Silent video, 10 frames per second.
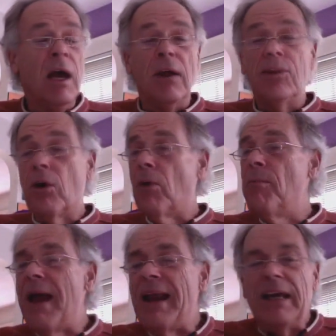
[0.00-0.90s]
There are
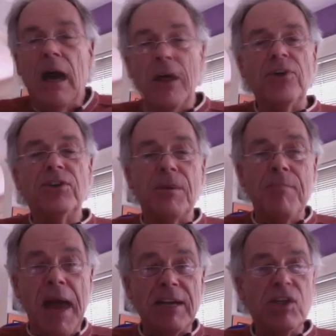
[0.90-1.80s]
many other
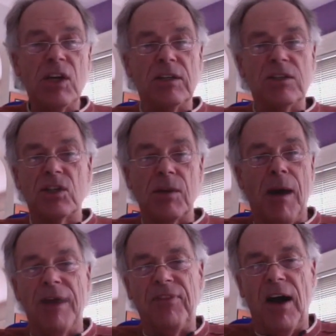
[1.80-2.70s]
dimensions to
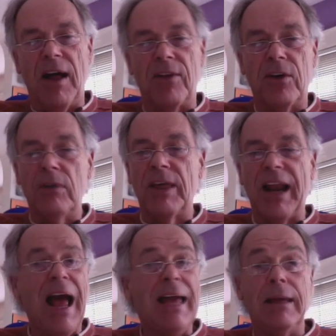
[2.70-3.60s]
my father that
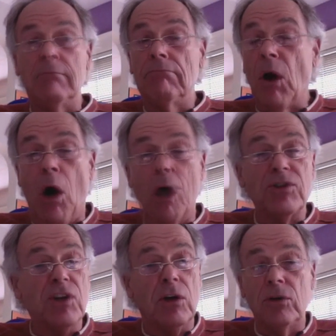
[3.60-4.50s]
I
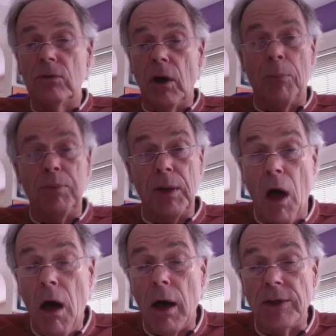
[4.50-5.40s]
also
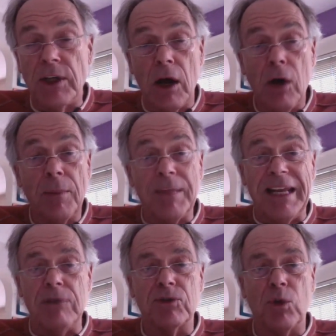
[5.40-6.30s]
applaud. I mean,
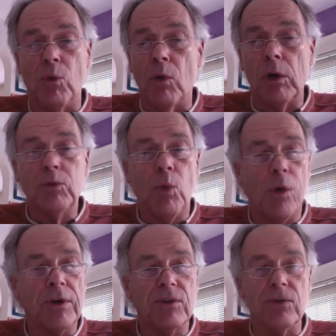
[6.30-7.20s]
he was a World
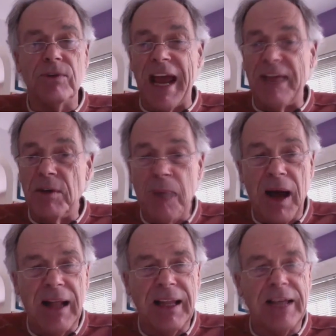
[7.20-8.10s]
War II Navy
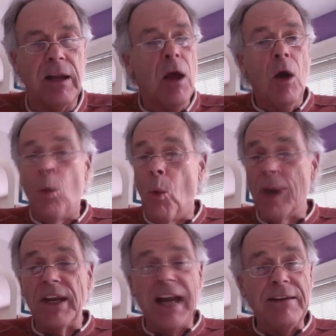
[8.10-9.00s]
pilot, won
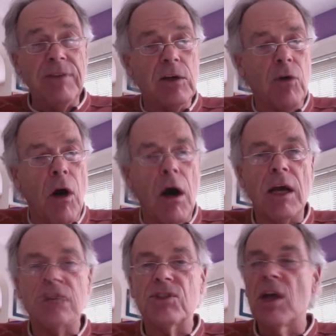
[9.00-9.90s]
the Navy
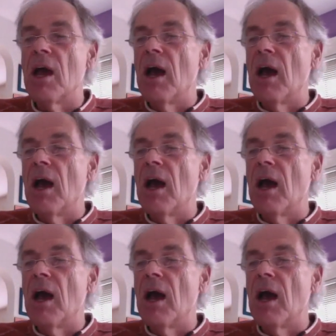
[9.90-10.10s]
Cross,